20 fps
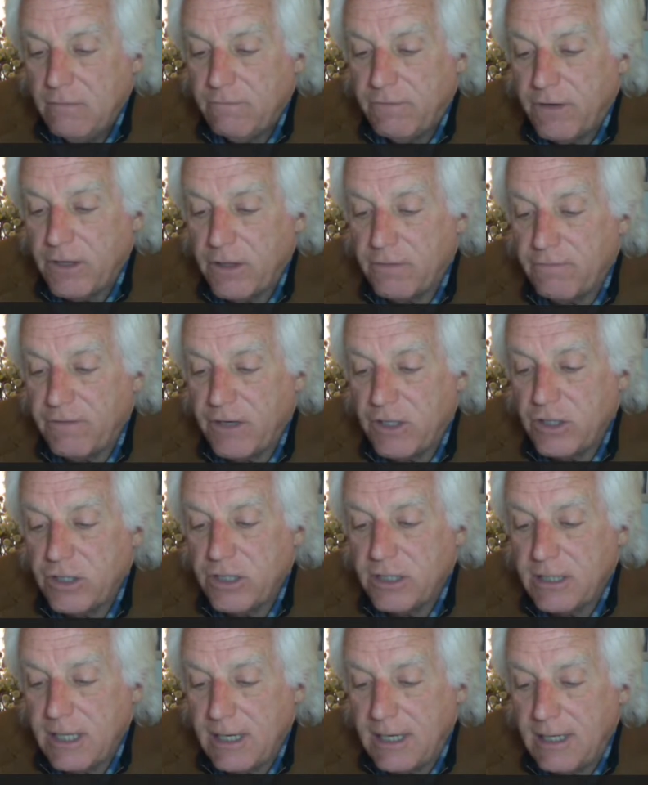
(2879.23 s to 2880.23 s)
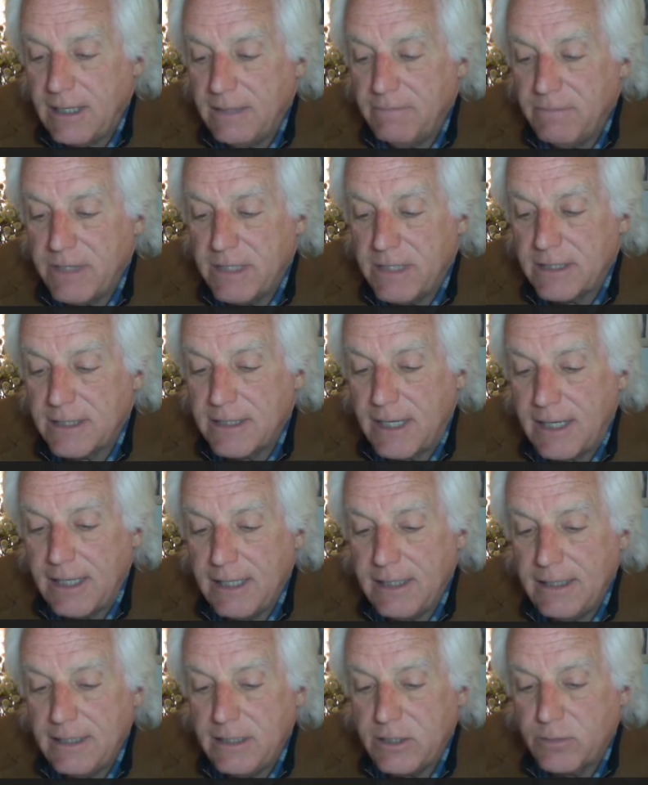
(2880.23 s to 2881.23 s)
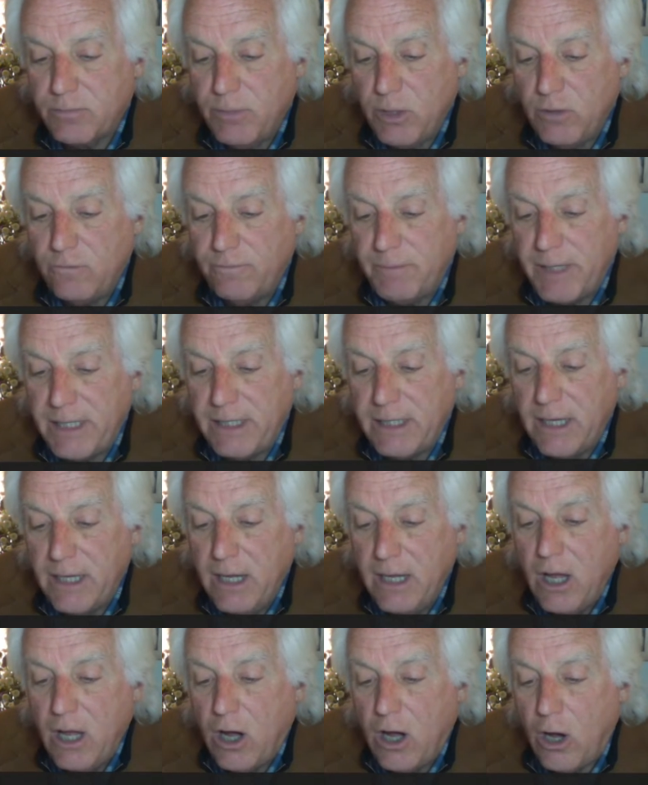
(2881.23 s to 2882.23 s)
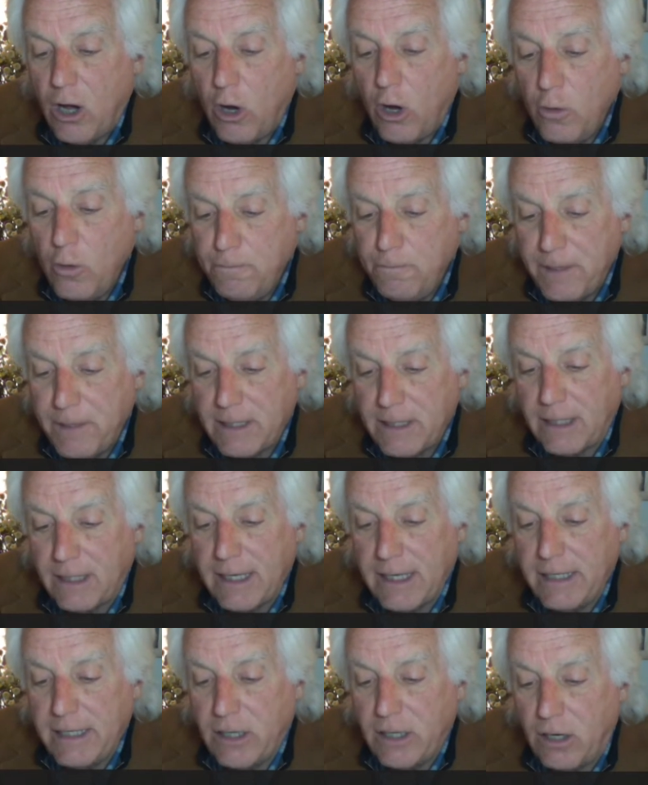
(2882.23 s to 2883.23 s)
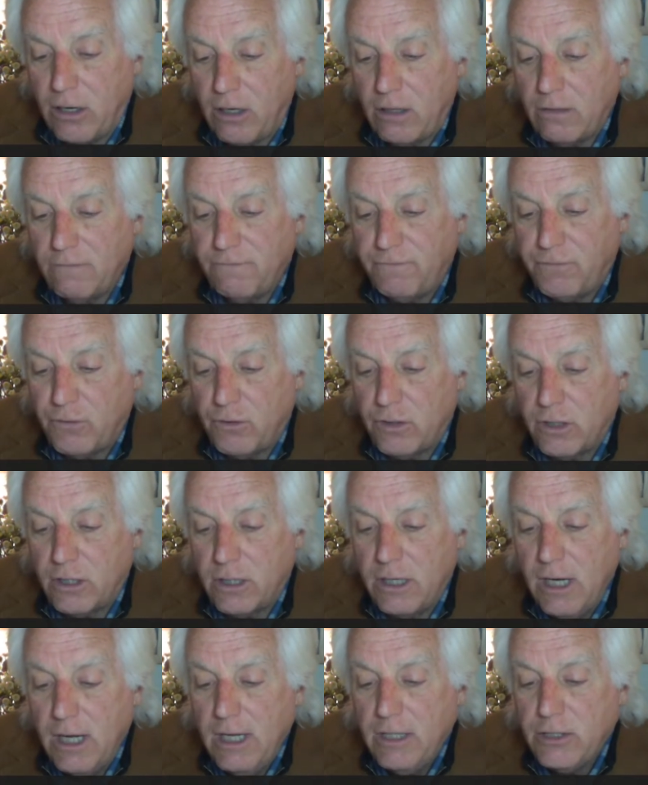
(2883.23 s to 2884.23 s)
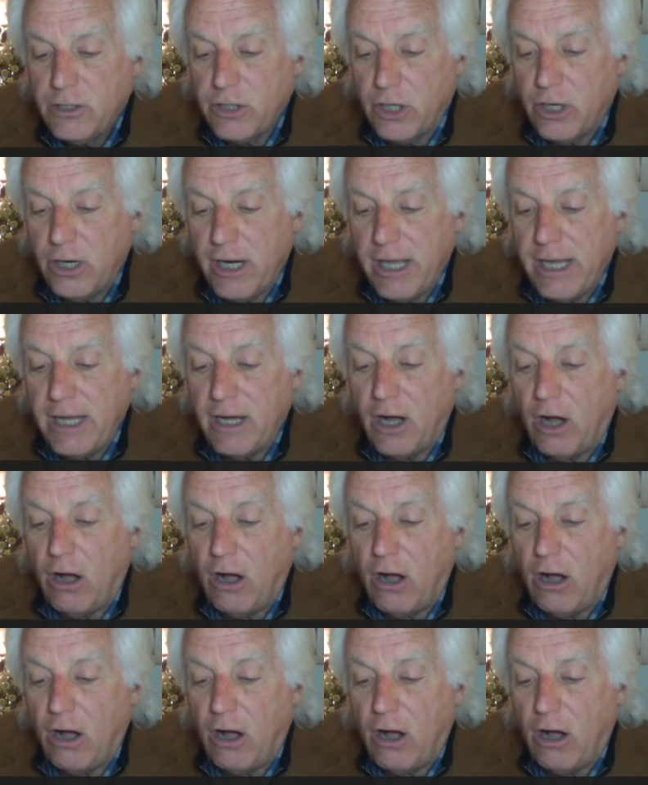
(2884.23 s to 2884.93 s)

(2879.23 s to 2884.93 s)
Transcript: For the first time, the Zionist movement openly called for turning